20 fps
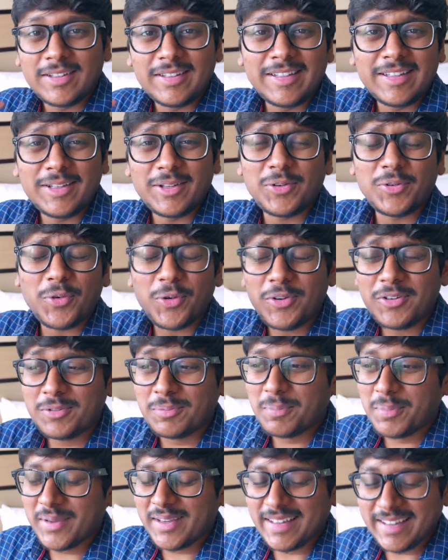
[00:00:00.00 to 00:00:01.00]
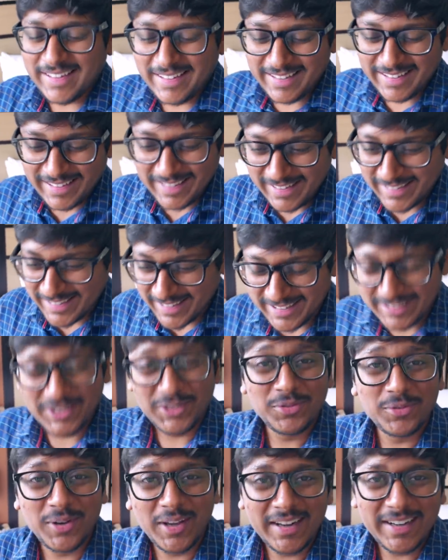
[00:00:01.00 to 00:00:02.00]
they don't speak in English and
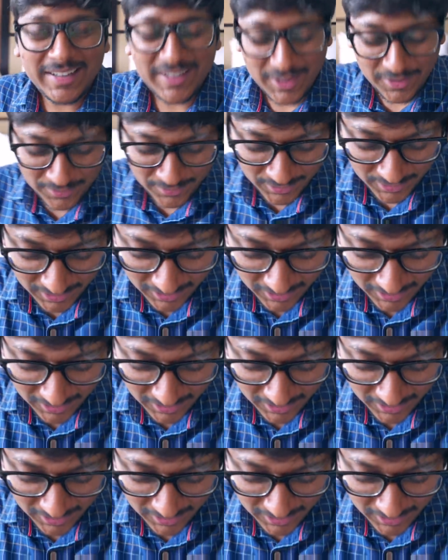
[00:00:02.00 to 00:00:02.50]
it's very tough, you